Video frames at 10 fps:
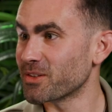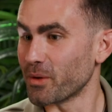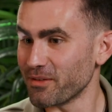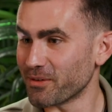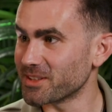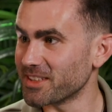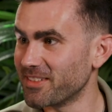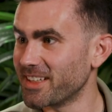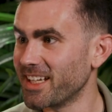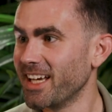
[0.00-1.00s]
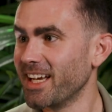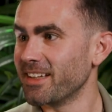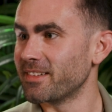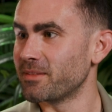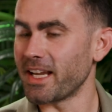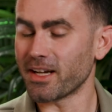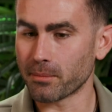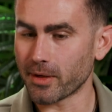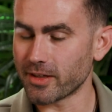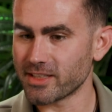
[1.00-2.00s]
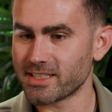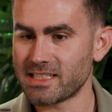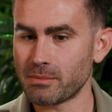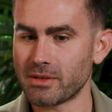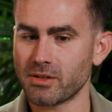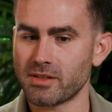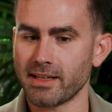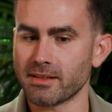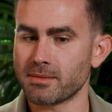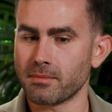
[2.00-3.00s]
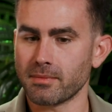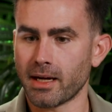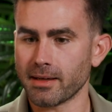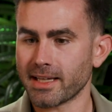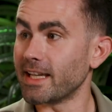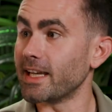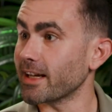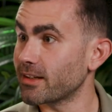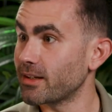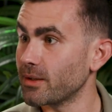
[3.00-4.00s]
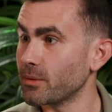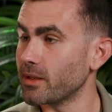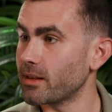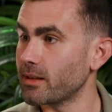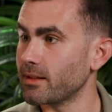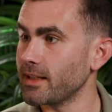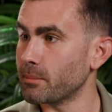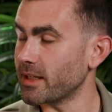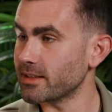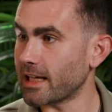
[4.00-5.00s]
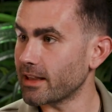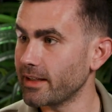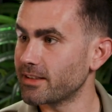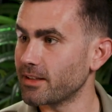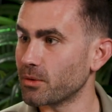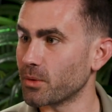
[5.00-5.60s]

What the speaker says: 24/7, take on projects that seem interesting and connect with the best athletes in the